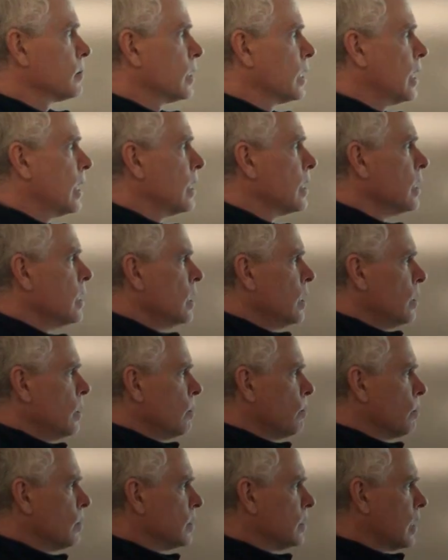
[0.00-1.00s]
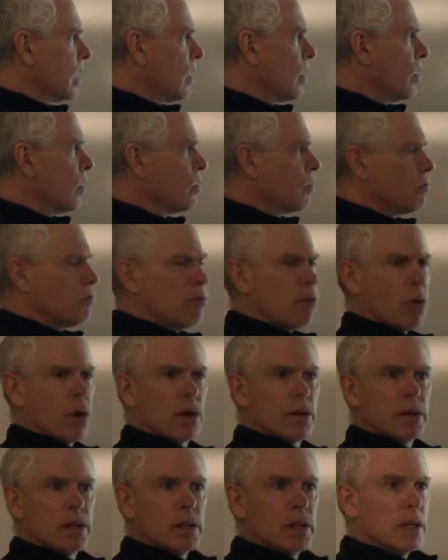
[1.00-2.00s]
Okay, what is that, 104.
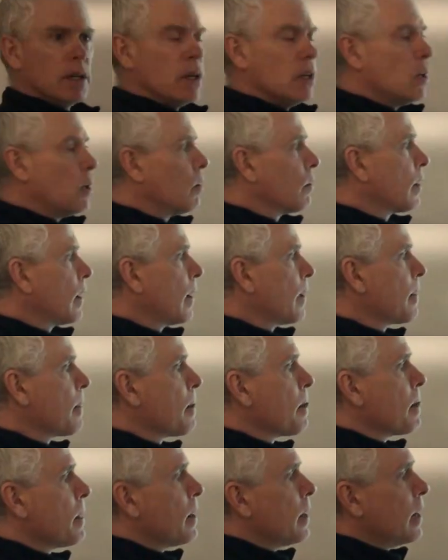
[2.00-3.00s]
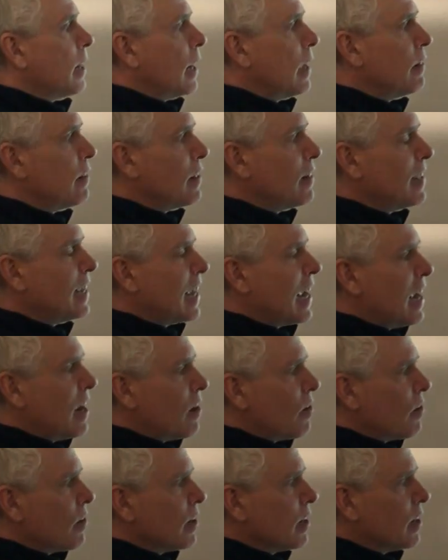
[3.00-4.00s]
Okay, and then the
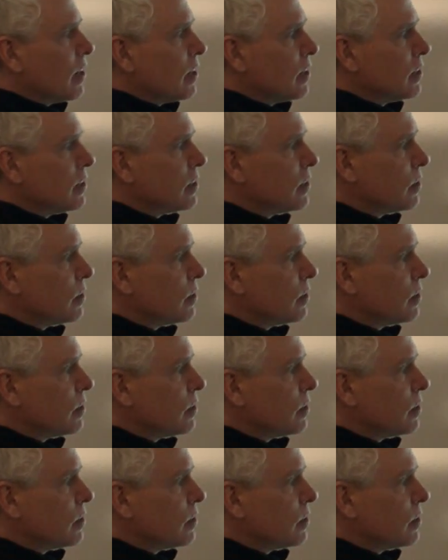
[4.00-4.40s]
area,